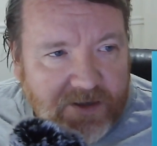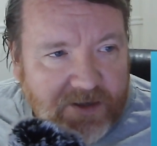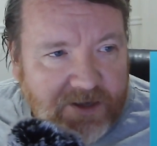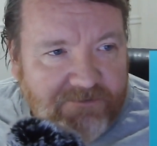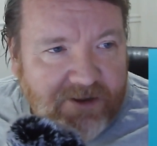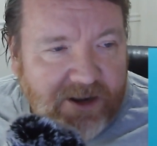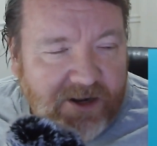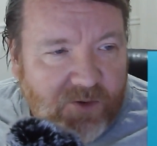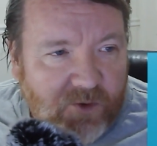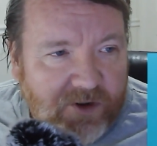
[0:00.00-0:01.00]
you really
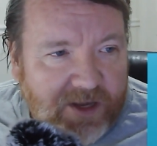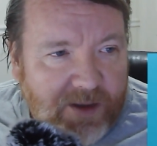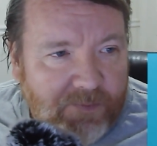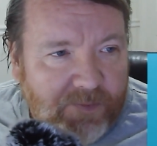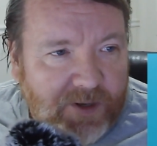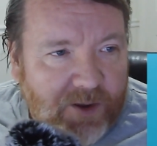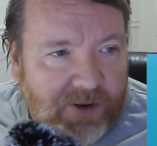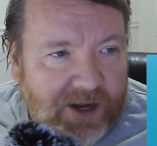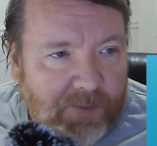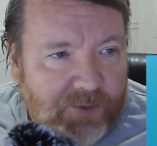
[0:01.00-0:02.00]
don't want to keep
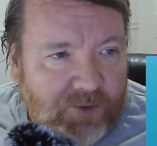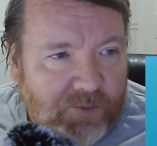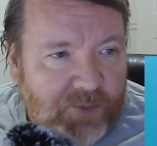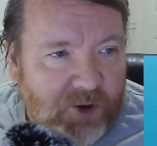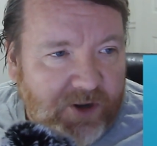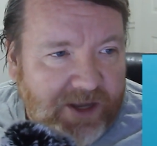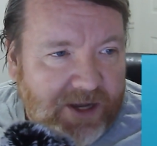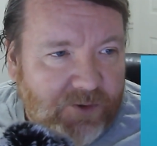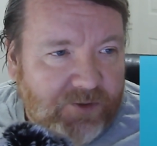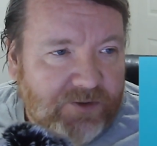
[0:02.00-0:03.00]
blowing up or burning
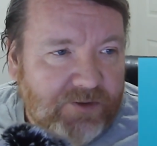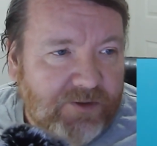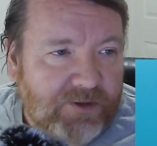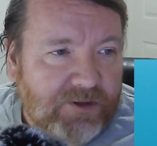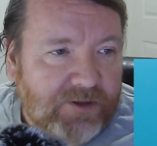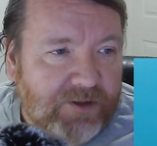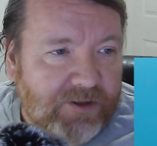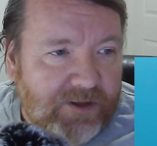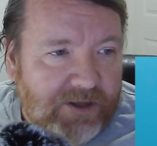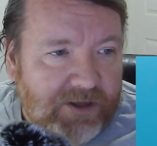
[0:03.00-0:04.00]
out
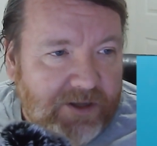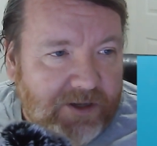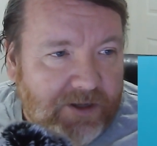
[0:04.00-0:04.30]
the